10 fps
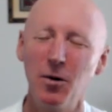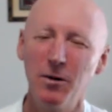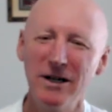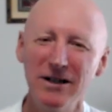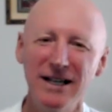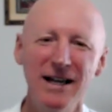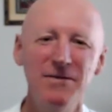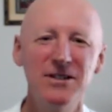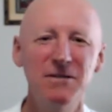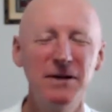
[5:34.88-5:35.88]
When I
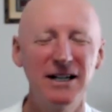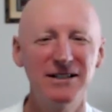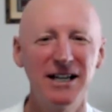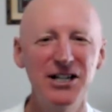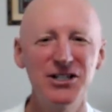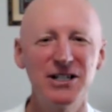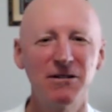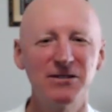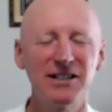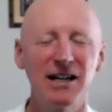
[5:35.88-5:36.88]
came to the meditation, I
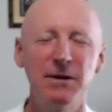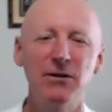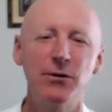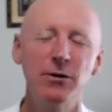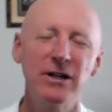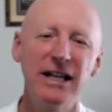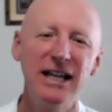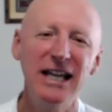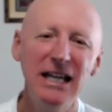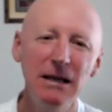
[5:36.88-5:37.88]
was coming through an
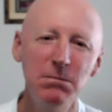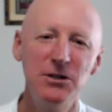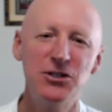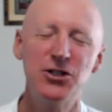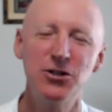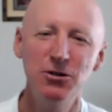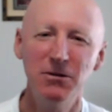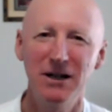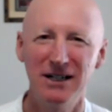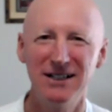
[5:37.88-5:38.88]

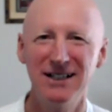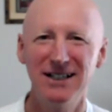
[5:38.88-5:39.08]
immature